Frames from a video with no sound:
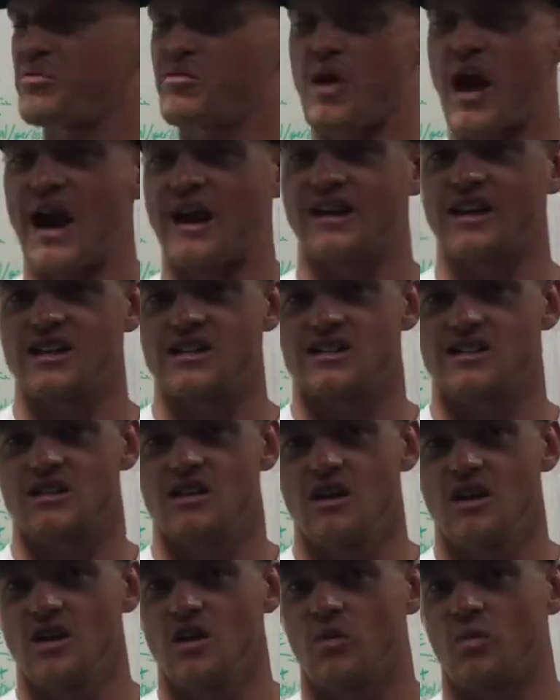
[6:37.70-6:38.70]
practice
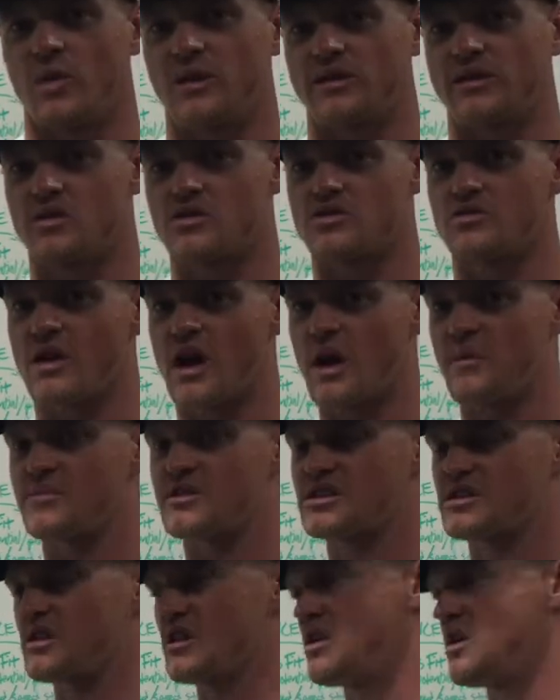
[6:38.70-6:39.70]
with those
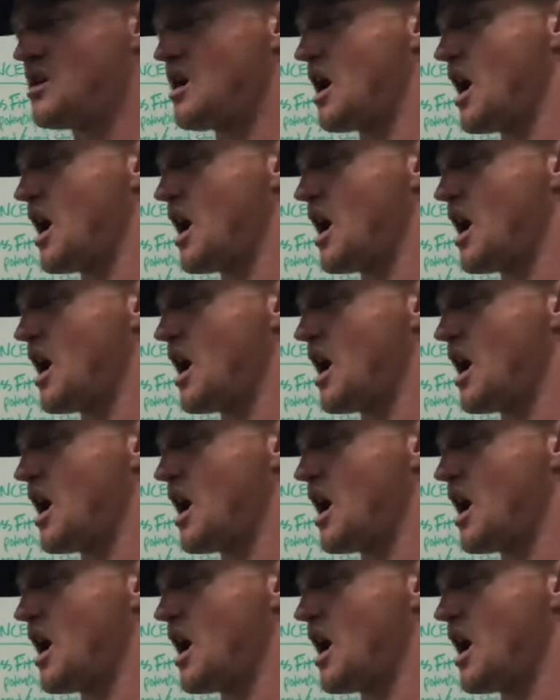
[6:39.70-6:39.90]
reps,